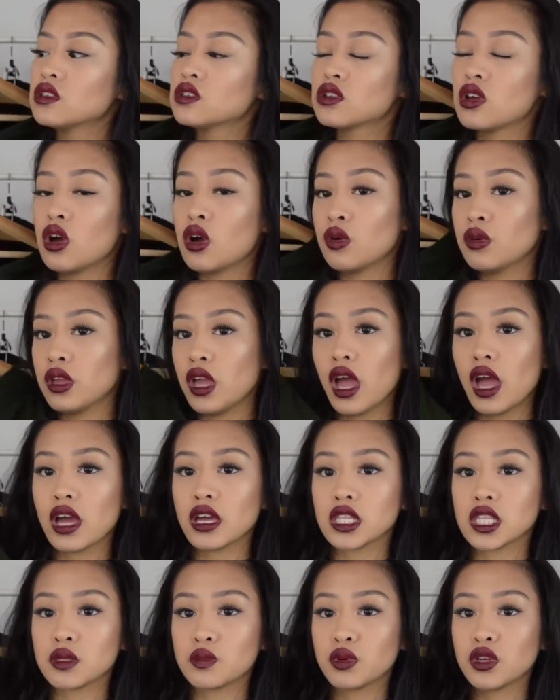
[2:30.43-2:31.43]
So yeah,
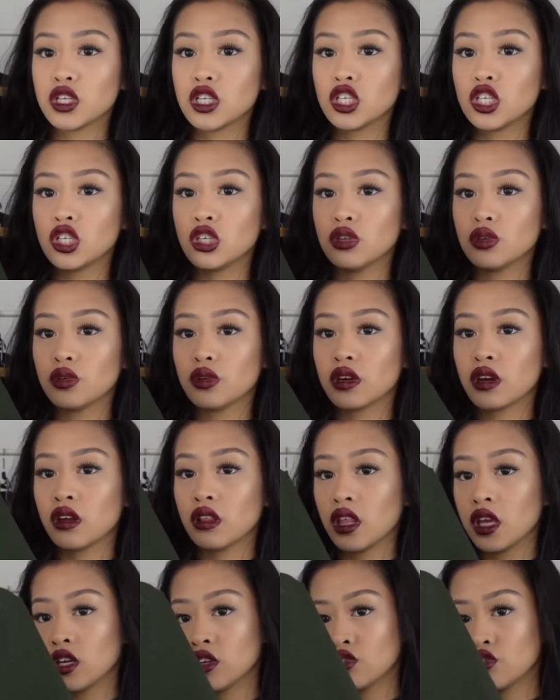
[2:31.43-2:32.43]
it's pretty cute, and I
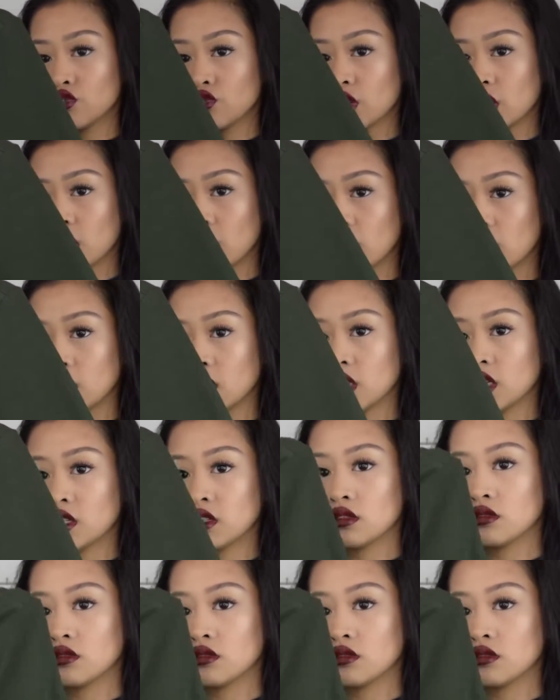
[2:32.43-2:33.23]
like green.